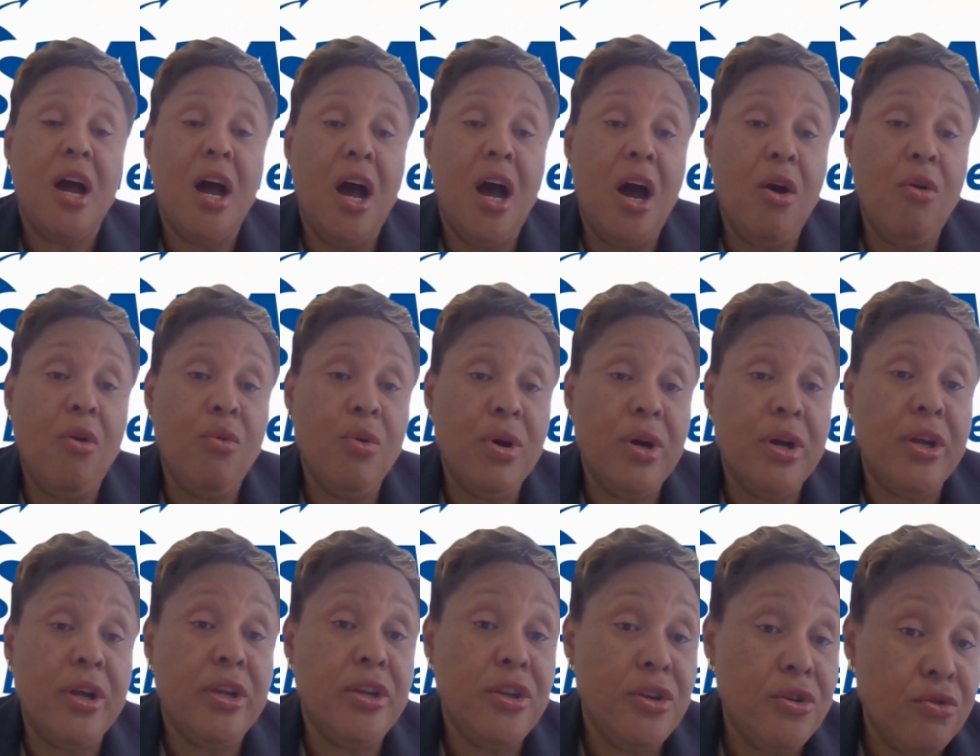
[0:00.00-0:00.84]

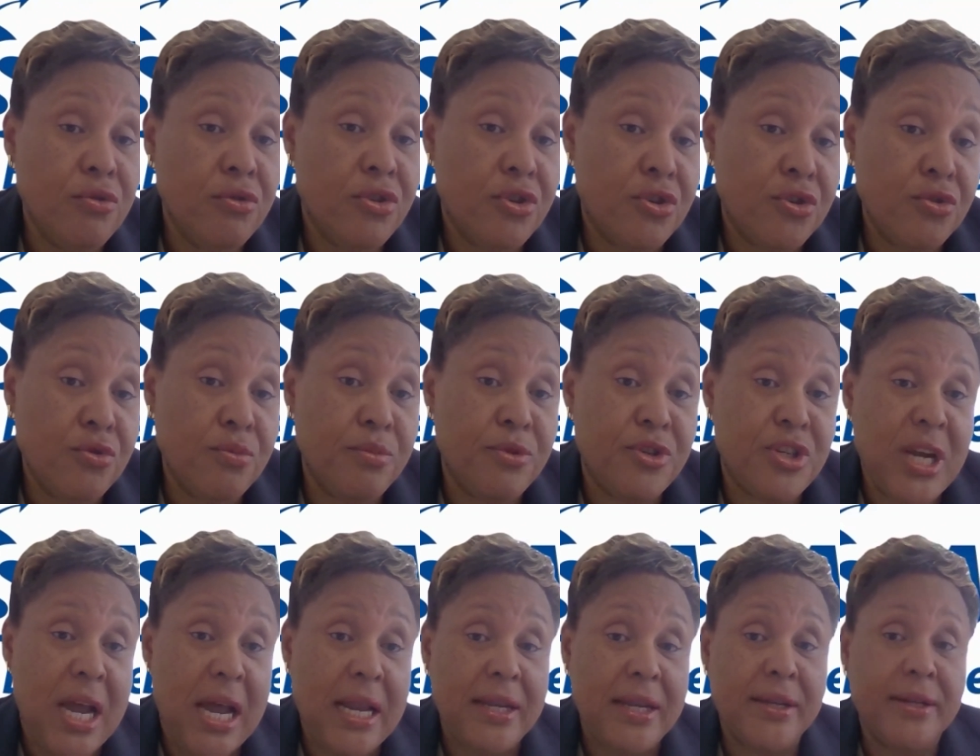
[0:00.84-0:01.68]
our YouTube
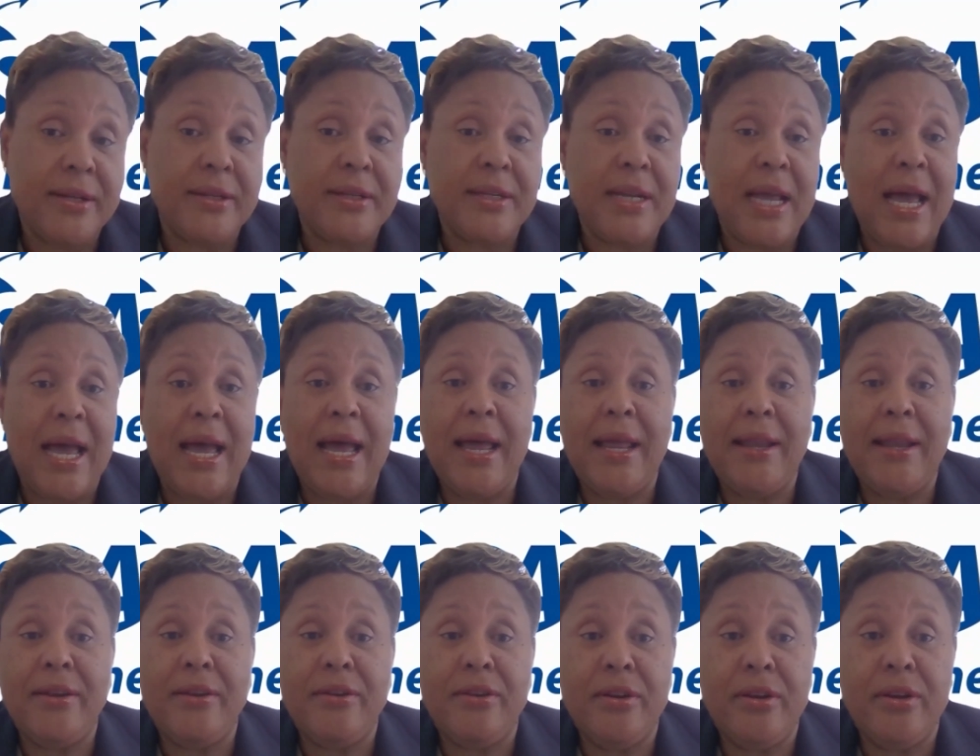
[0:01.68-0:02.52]
channel,
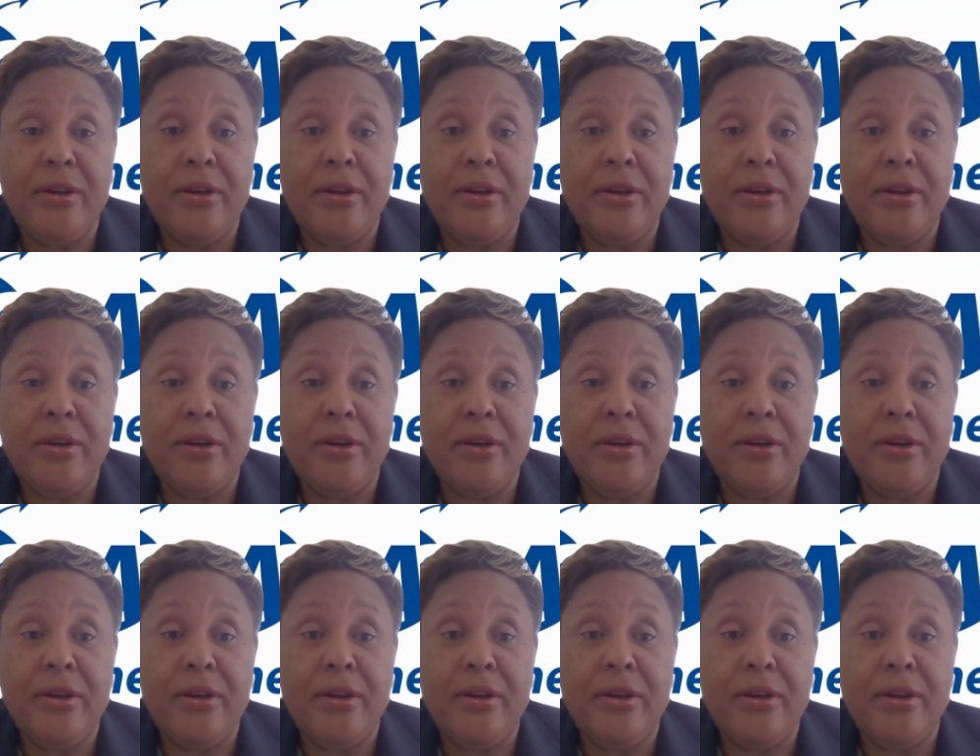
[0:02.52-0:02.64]
and